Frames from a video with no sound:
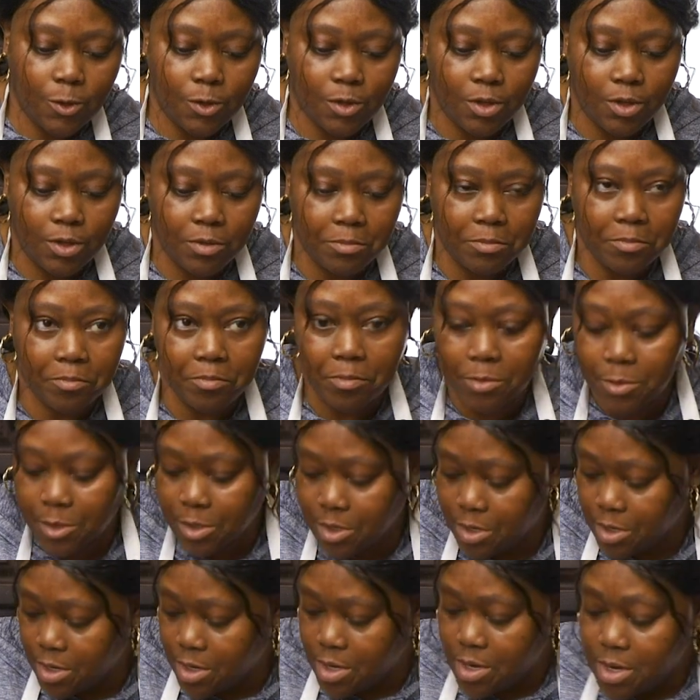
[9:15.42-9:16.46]
Okay.
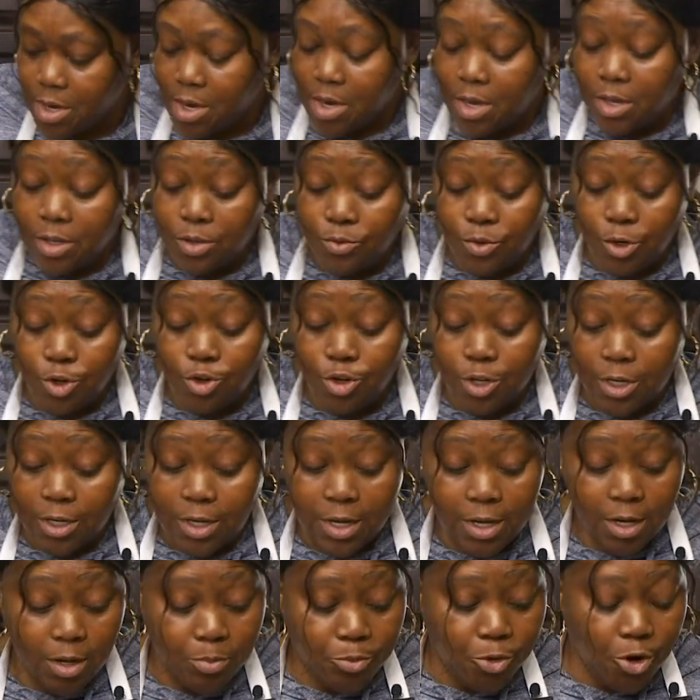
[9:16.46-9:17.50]
And we're going to
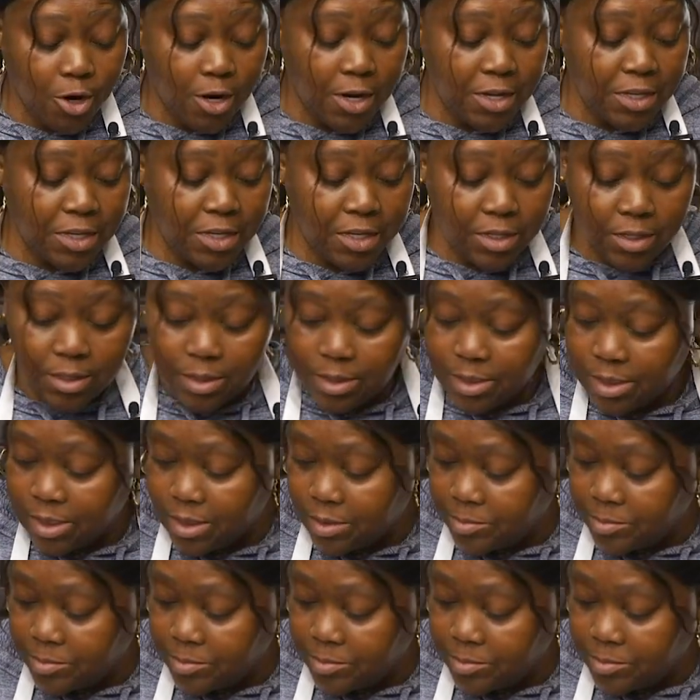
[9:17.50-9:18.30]
cut up our onions.